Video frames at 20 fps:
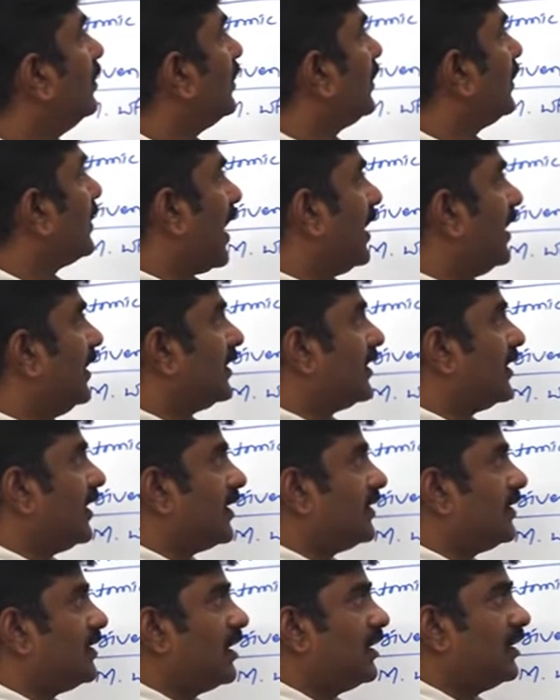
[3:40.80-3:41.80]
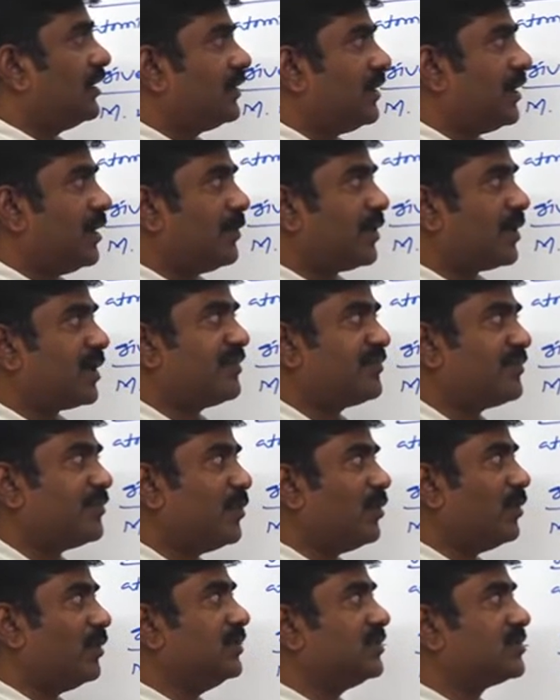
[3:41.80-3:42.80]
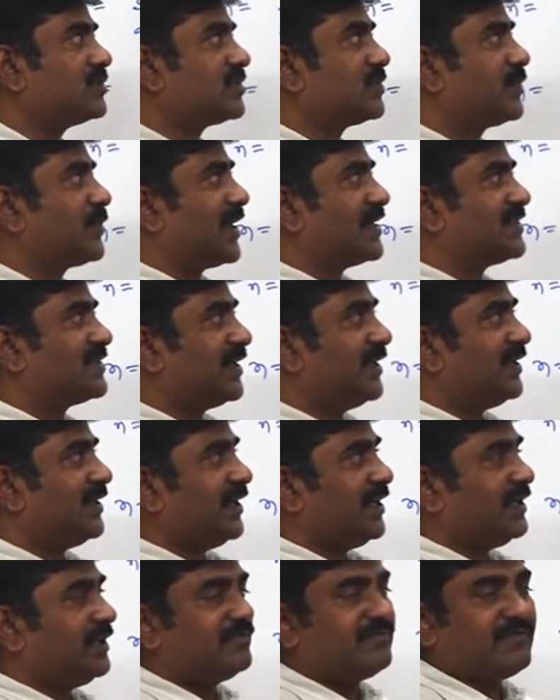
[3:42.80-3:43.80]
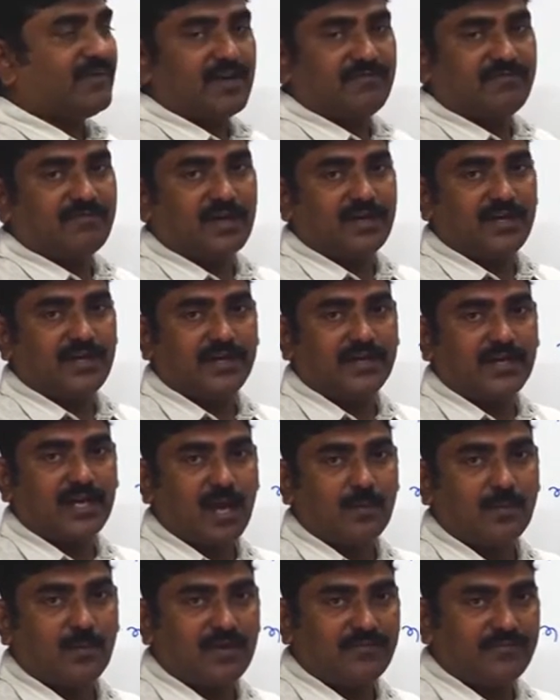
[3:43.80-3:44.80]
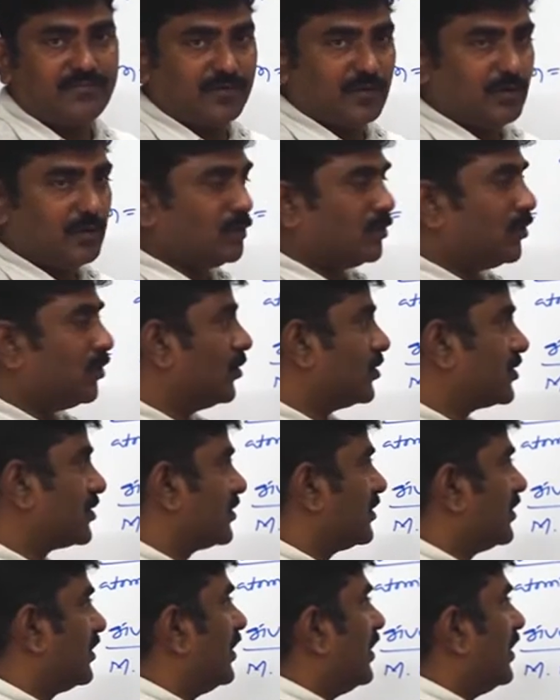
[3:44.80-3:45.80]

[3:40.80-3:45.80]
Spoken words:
Calculate the number of moles present in 540 gram of glucose.